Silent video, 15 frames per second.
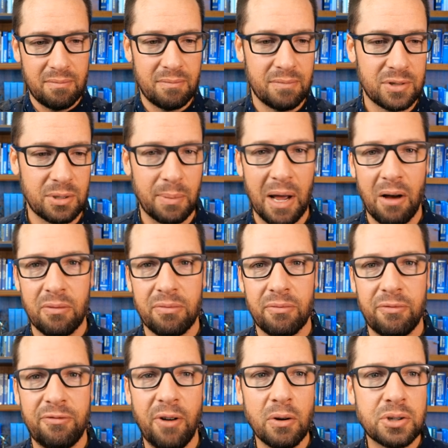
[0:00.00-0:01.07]
somehow
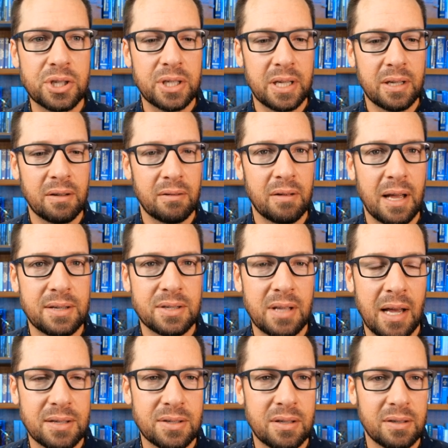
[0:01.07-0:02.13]
functioning as
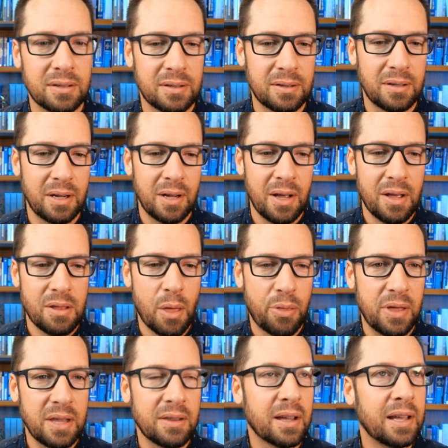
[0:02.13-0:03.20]
the
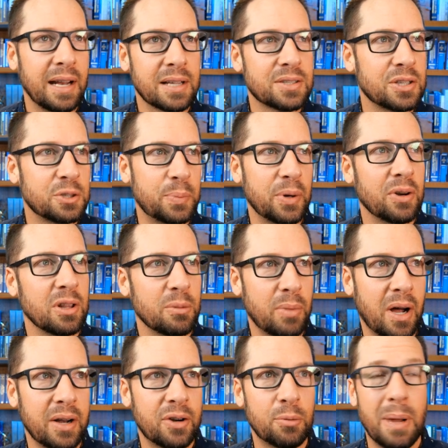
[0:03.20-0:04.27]
thing that connects the spirit and the
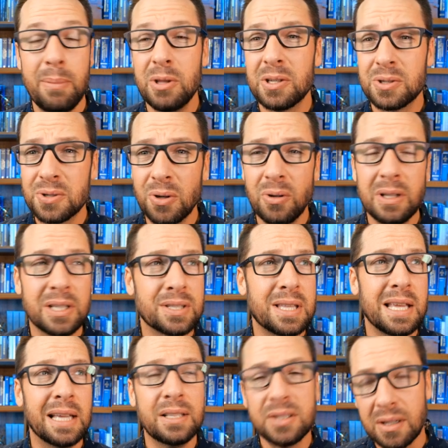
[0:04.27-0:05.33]
body. Or maybe the soul is the
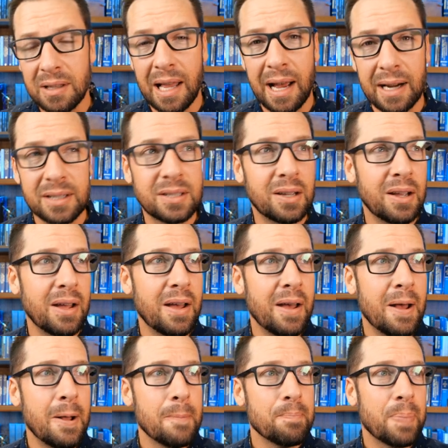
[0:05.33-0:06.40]
intellect.
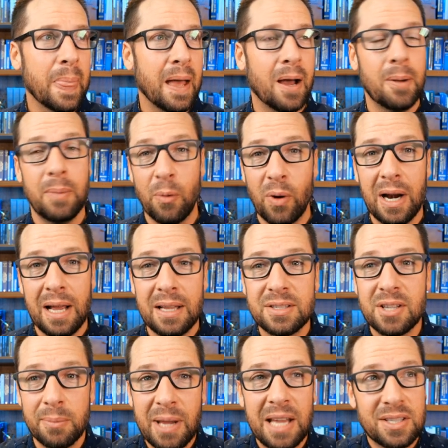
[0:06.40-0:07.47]
Where in
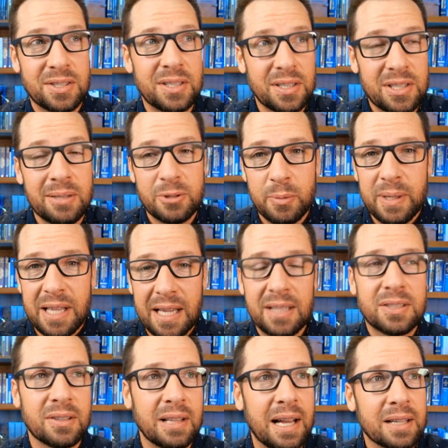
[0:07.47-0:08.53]
some cases it seems to be the
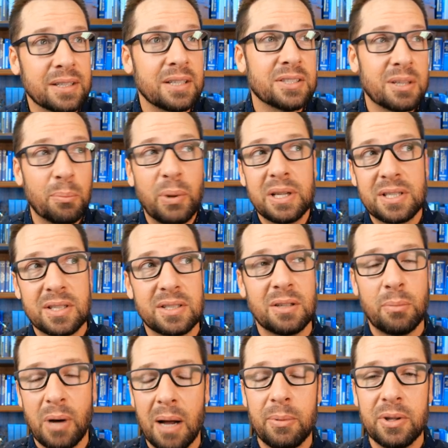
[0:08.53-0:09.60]
intellect, and in some places in the
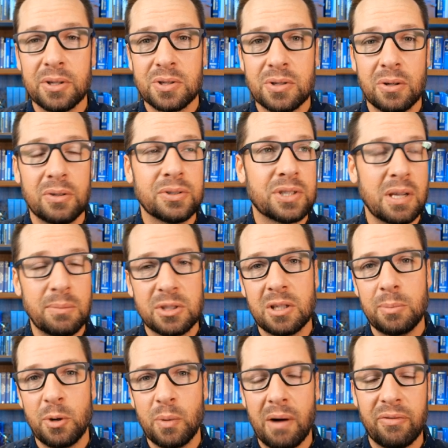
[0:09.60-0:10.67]
Bible the soul seems to
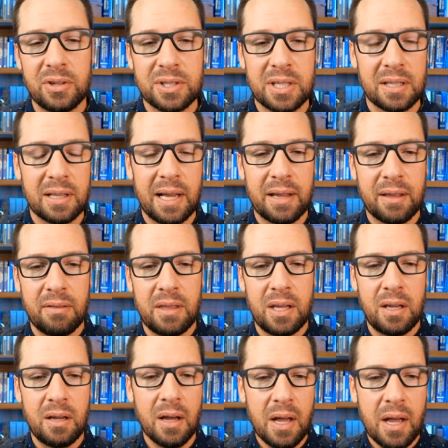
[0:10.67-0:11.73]
be referencing like
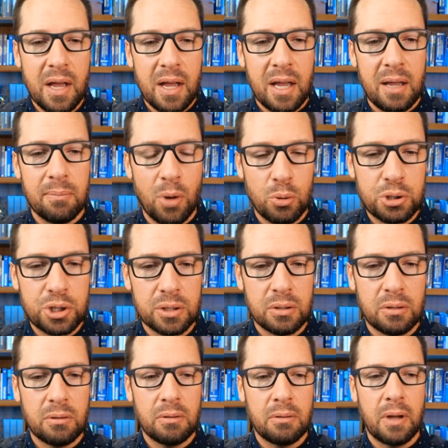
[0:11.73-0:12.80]
the
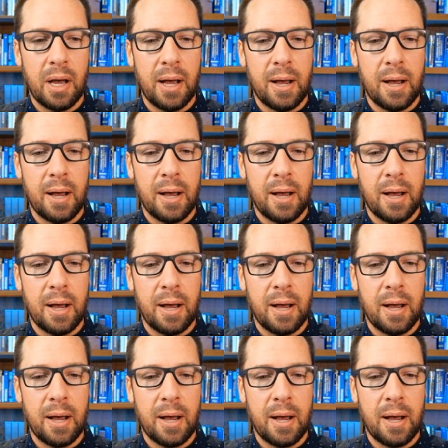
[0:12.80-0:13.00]
emotional